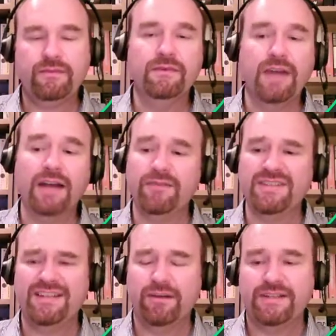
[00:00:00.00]
And
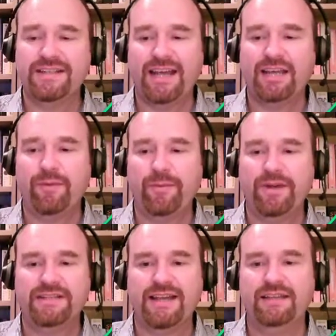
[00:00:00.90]
obviously don't attack them. I mean,
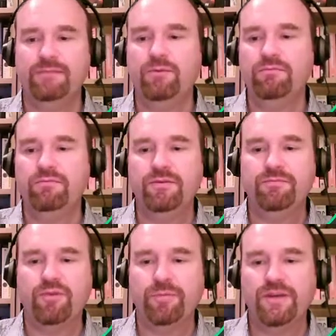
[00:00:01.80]
attacking them would
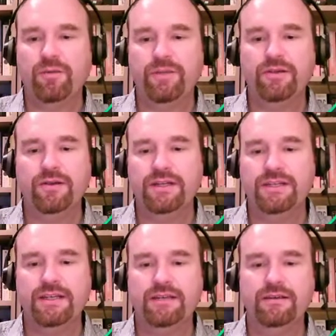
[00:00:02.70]
probably not be a good
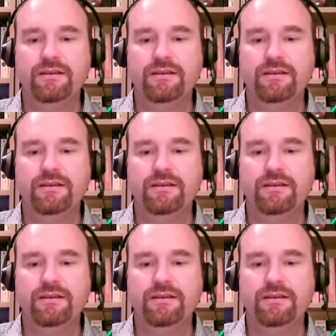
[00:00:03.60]
idea.